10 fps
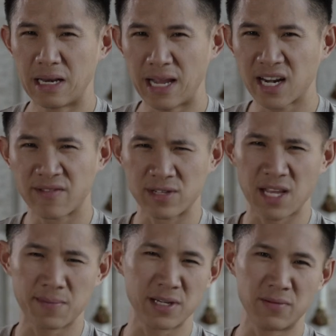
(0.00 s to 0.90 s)
negative
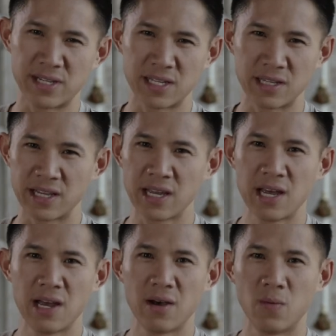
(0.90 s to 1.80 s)
reception recently
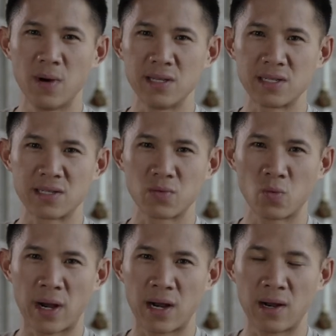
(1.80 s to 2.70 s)
was
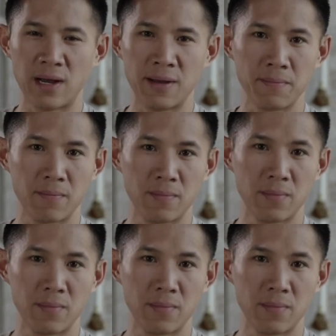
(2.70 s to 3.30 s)
where